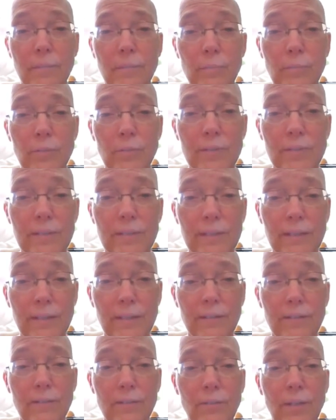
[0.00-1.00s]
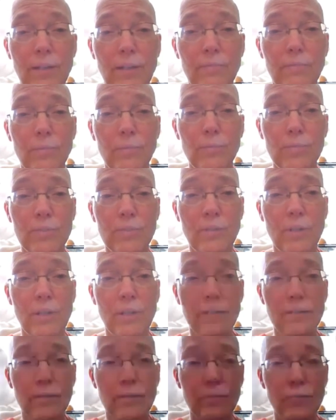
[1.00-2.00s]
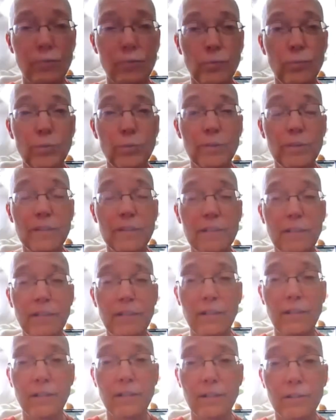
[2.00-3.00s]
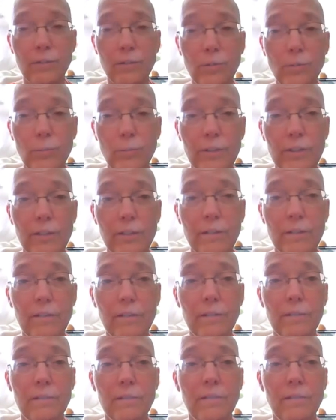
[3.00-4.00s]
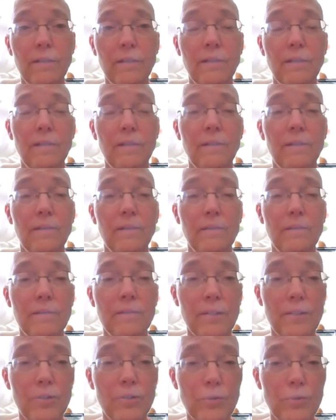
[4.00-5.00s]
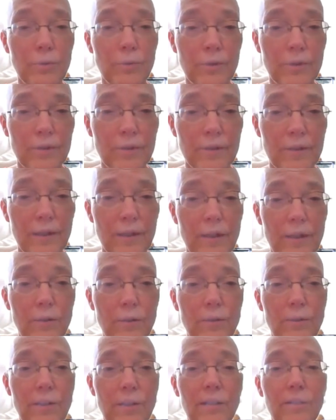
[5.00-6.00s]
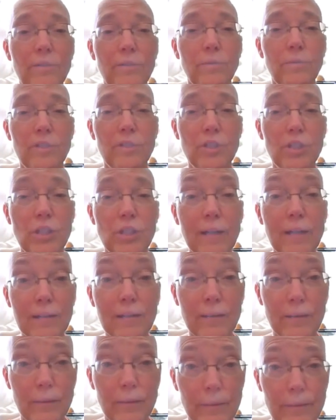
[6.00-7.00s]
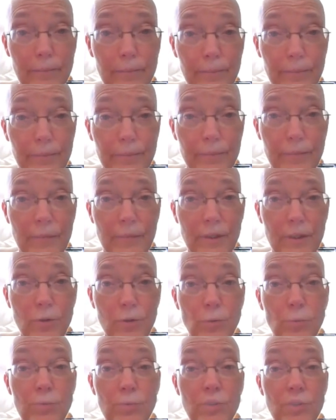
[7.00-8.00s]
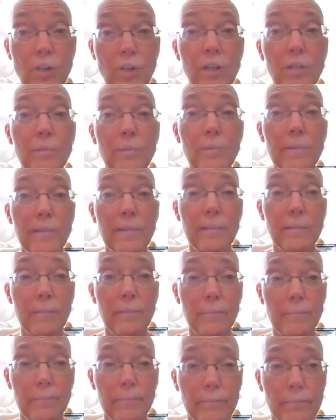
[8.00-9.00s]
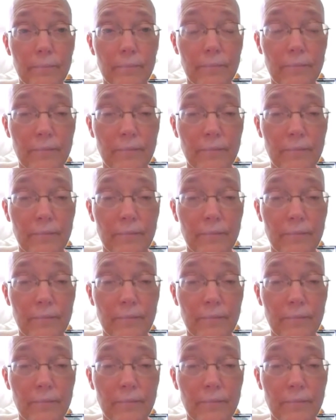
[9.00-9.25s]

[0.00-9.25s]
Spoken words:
The Buddha said, you have those thoughts of cruelty, ill will, sensual desire, and you reject them. Don't tolerate them.